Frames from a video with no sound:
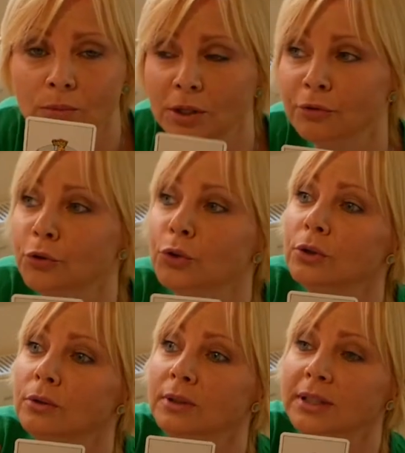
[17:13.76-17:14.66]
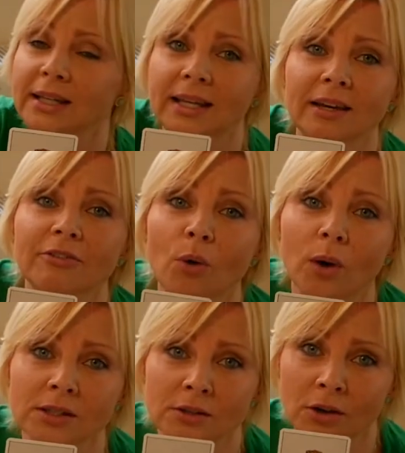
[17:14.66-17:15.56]
if you give
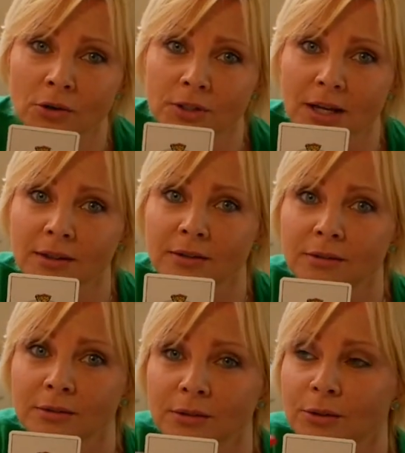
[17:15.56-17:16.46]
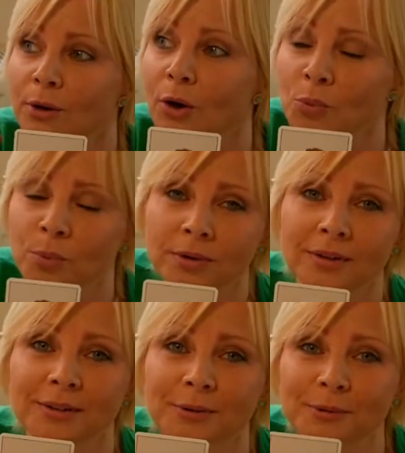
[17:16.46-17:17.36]
quite a lot and you're open
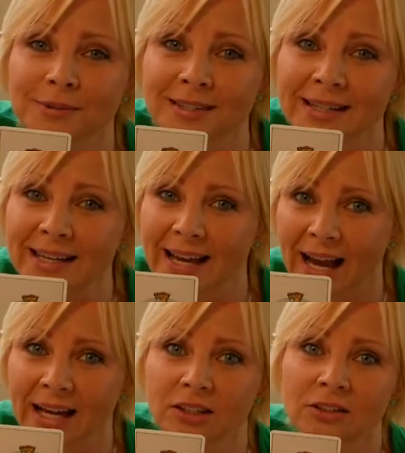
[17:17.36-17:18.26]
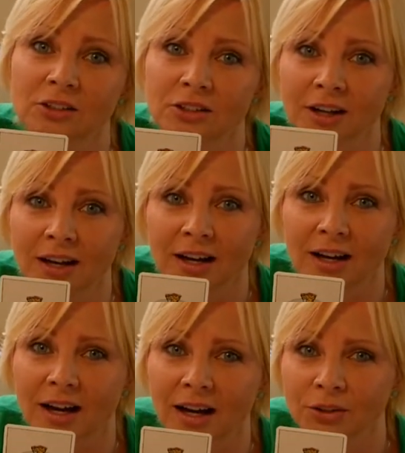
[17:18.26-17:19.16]
and you want to engage
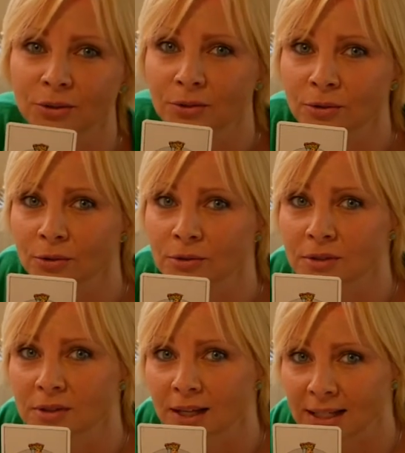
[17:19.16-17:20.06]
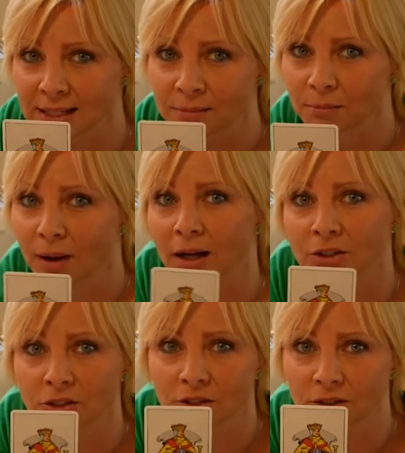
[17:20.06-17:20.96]
and you're not getting
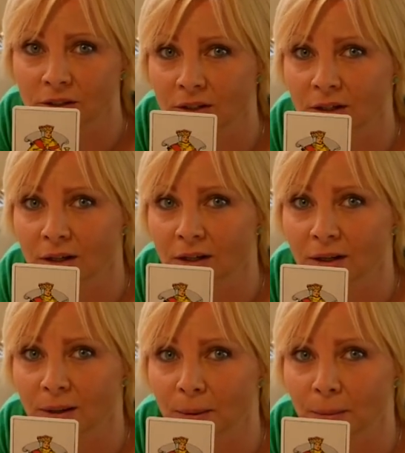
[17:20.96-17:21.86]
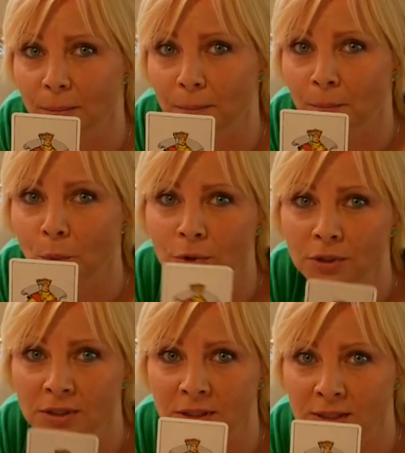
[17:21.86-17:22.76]
much, what
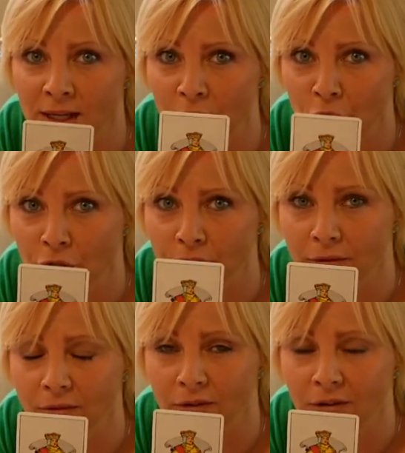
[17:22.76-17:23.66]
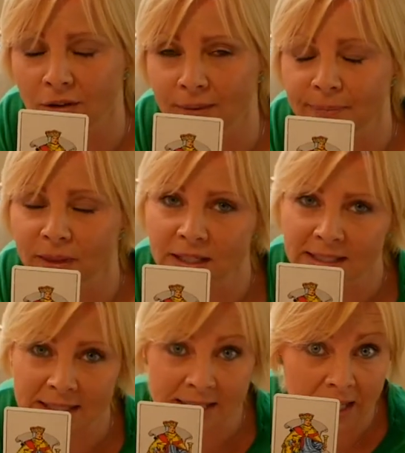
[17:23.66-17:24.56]
is this telling you? Is
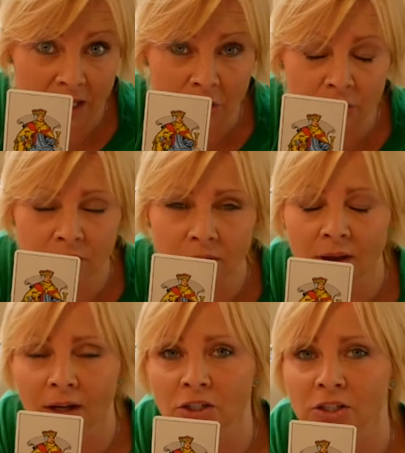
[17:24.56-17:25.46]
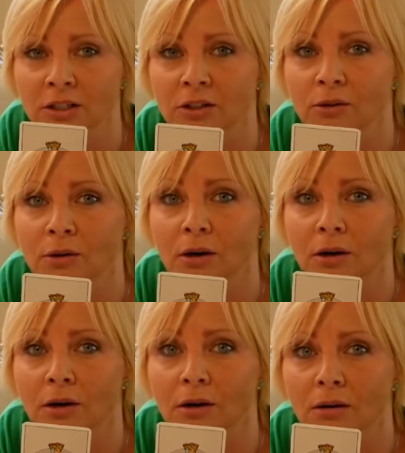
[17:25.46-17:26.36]
that telling you that actually you
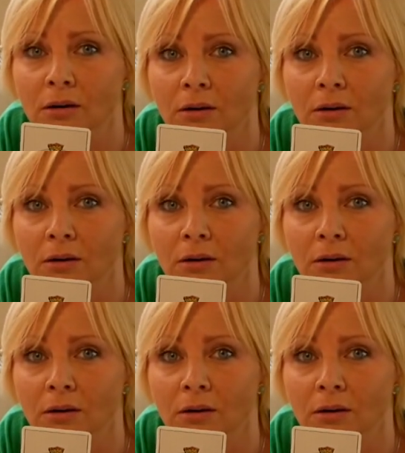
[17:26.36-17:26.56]
are